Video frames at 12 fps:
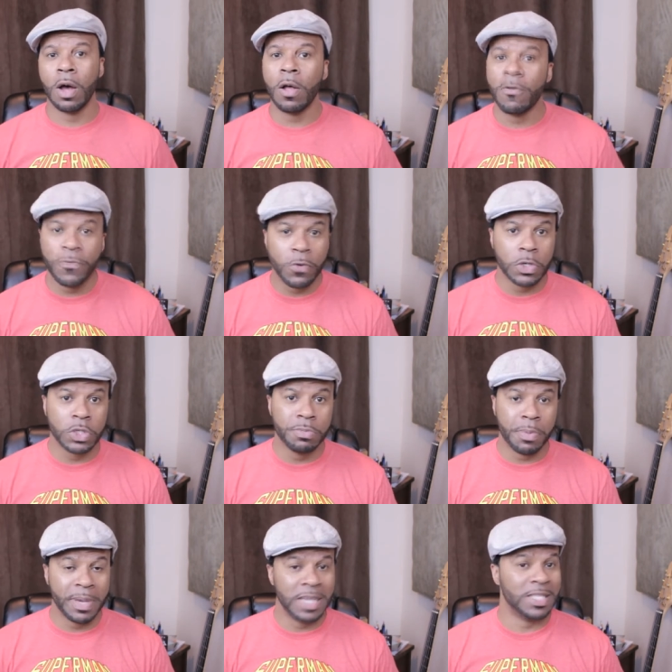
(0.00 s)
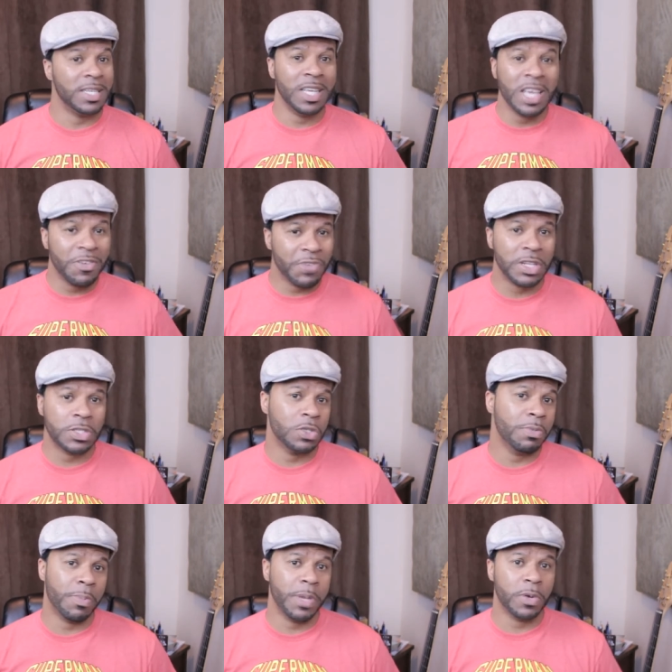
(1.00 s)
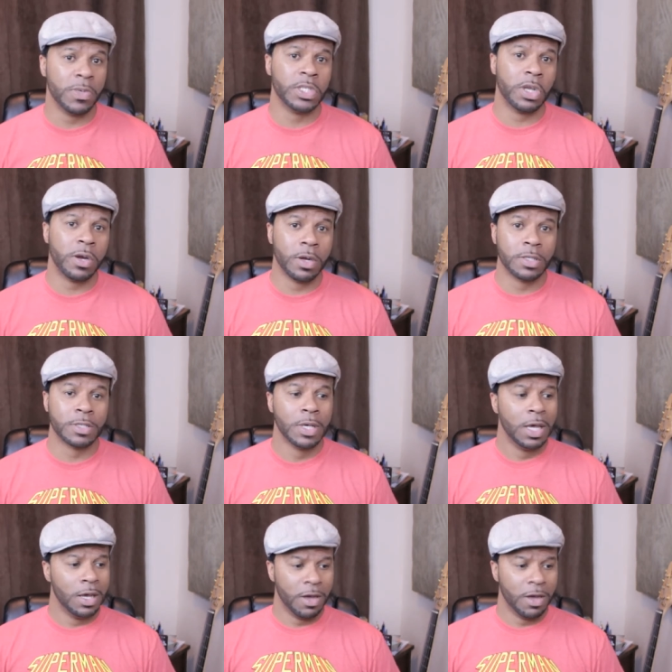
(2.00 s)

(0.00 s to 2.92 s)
all four Supermans, and even in Superman Returns.